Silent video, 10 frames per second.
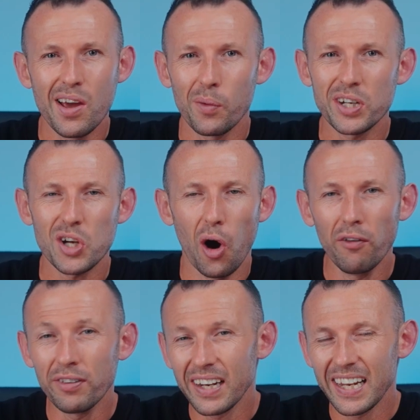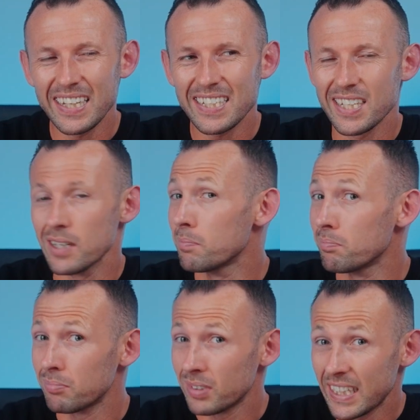which often leads to
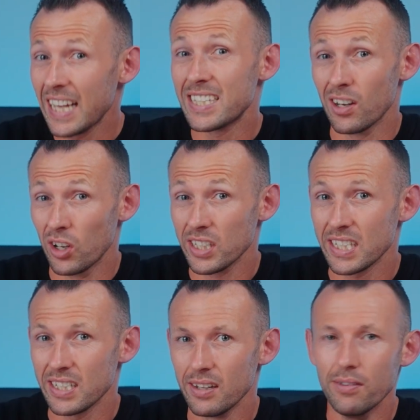data loss.